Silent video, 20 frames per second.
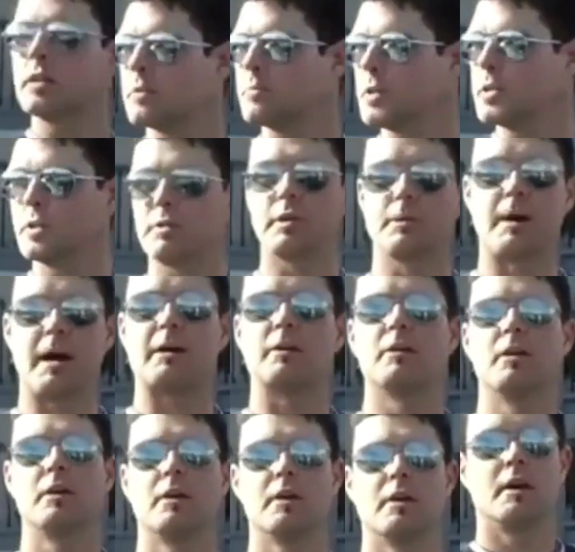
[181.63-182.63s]
And you can be doing
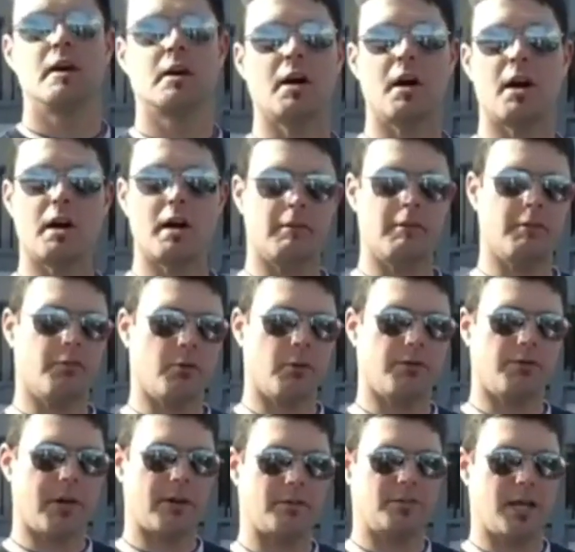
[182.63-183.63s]
about a car
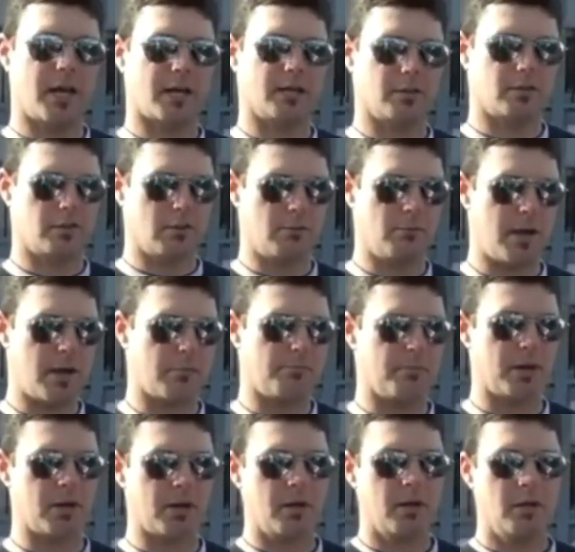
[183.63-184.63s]
every 45 seconds to a
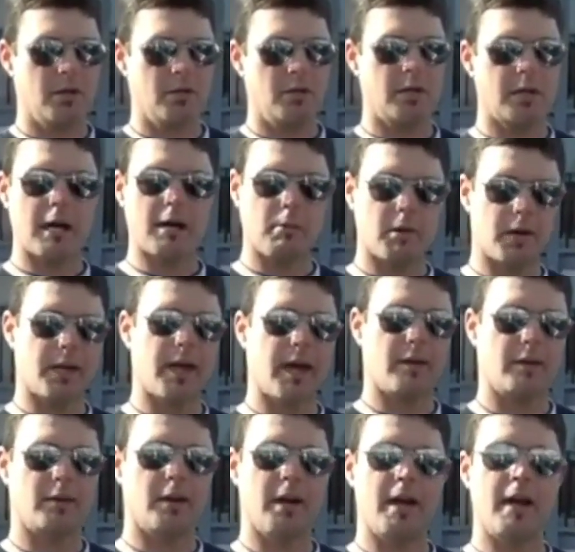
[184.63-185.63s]
minute, but you kind of
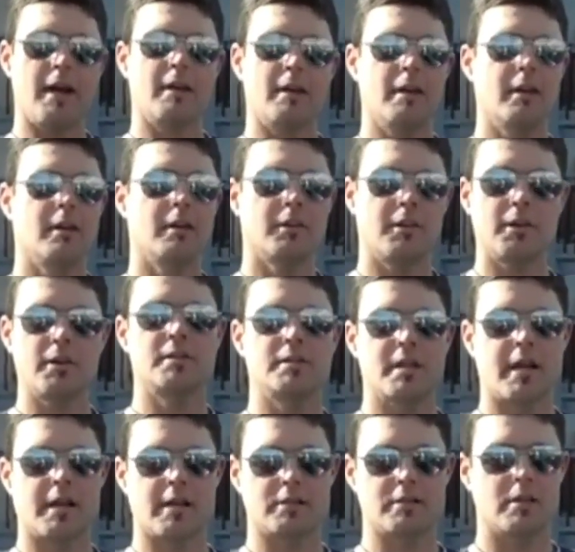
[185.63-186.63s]
want to count in your head
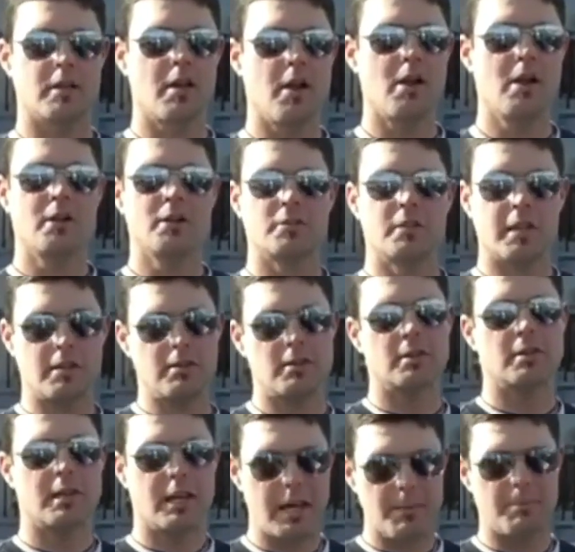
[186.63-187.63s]
30 seconds
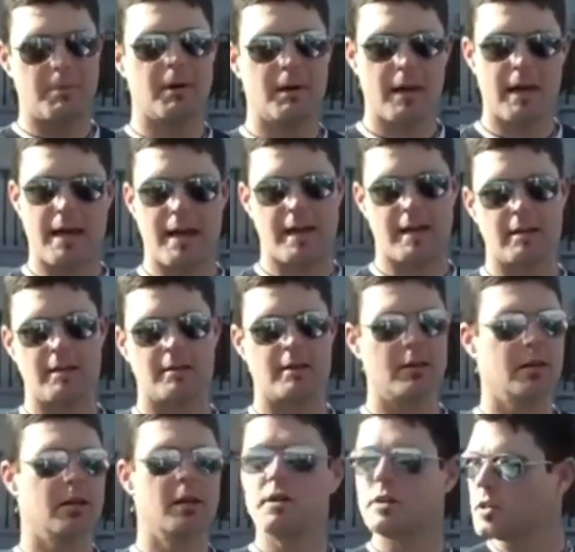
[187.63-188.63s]
so that you can keep
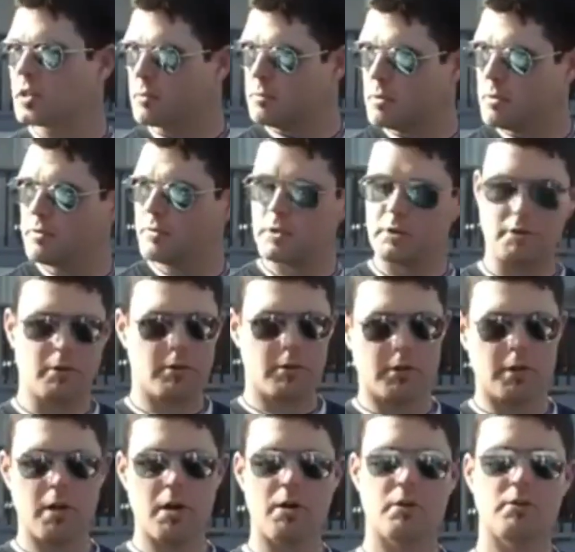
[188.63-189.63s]
ahead. You can move
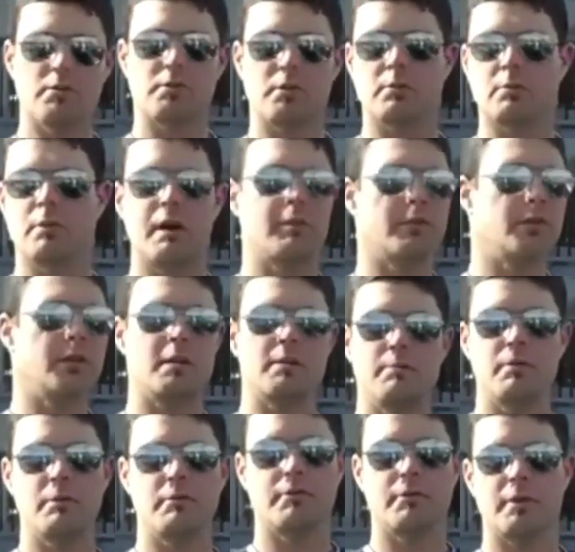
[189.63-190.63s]
your hose or
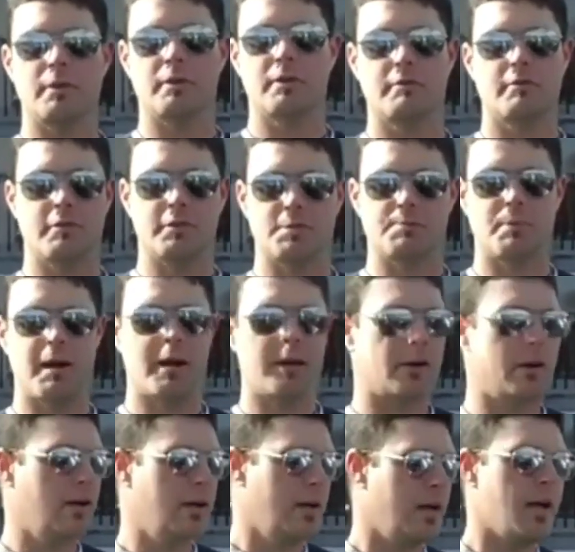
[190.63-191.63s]
whatever you need to move for the
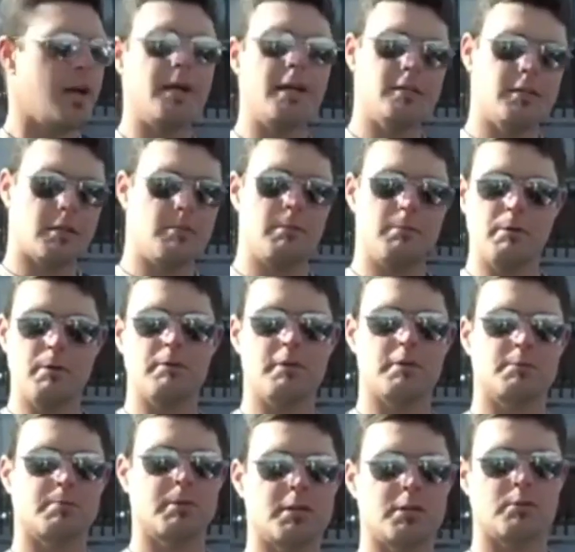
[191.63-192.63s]
sprayer, and he's going to
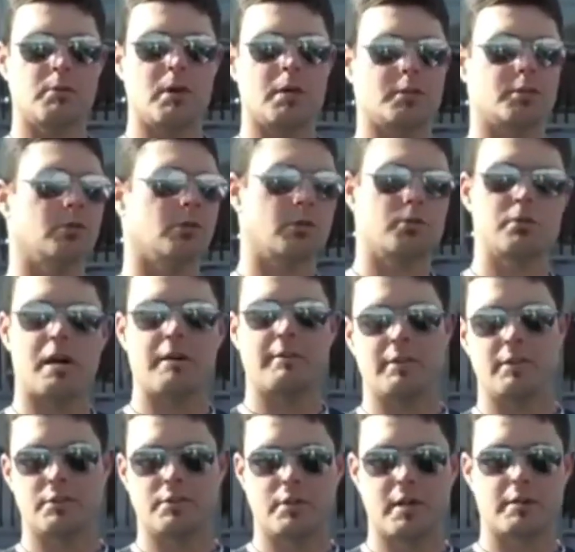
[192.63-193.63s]
be moving his pressure washer or
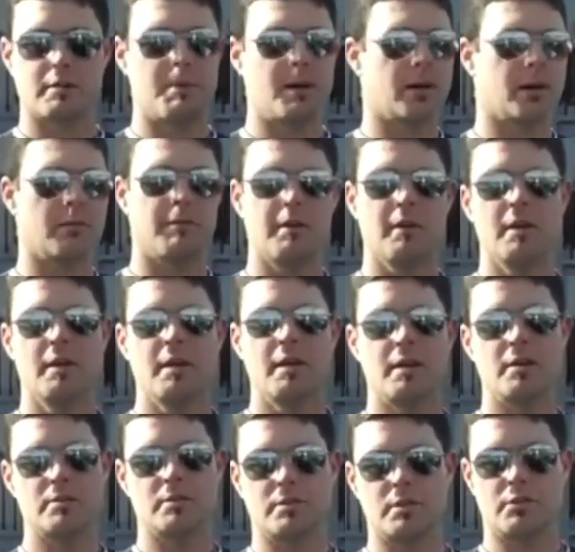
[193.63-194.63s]
driving his truck, depending on
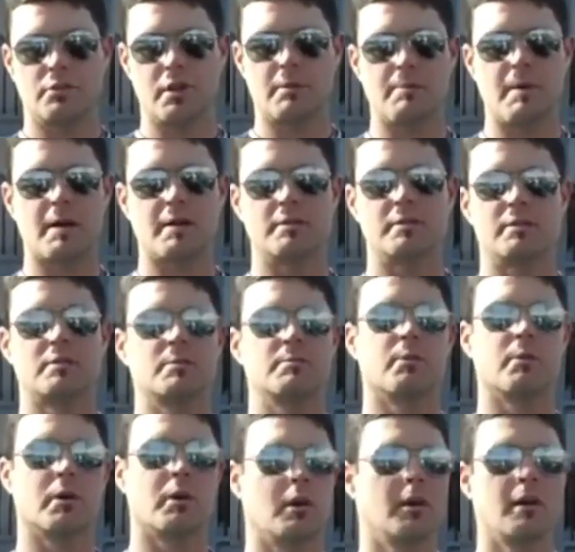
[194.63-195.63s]
if he uses a truck mounted
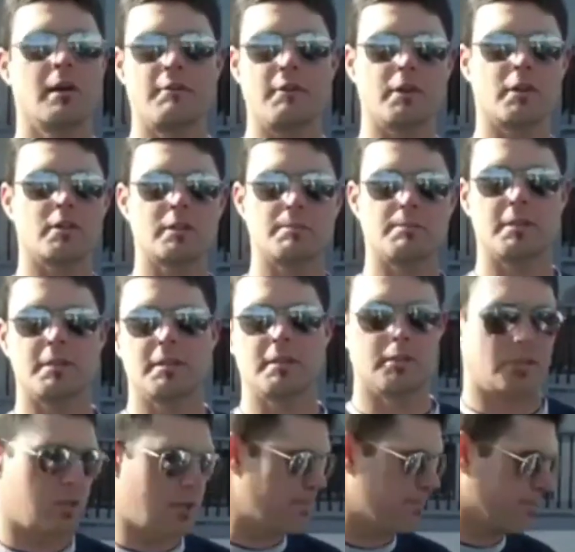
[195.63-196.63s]
system or if he hooks up
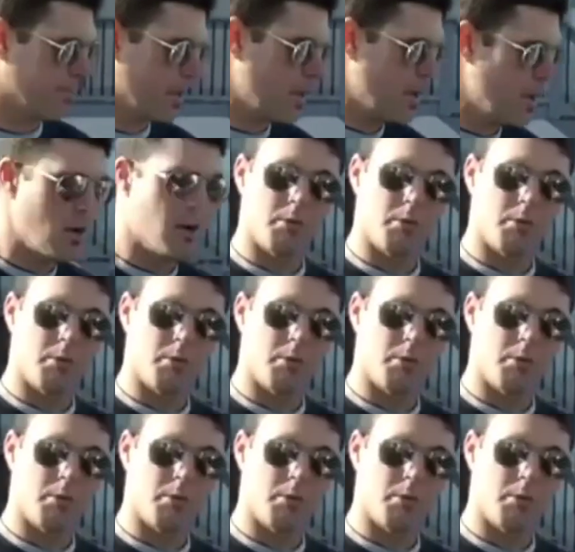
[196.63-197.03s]
to the dealership.